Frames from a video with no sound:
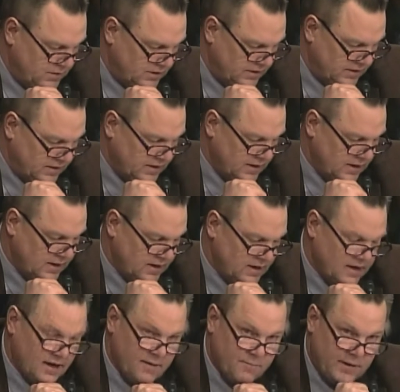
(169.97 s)
million
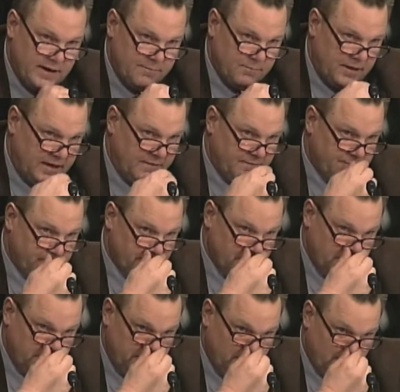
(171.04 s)
might mean
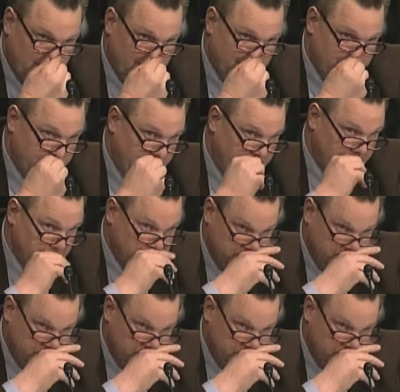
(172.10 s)
for your company?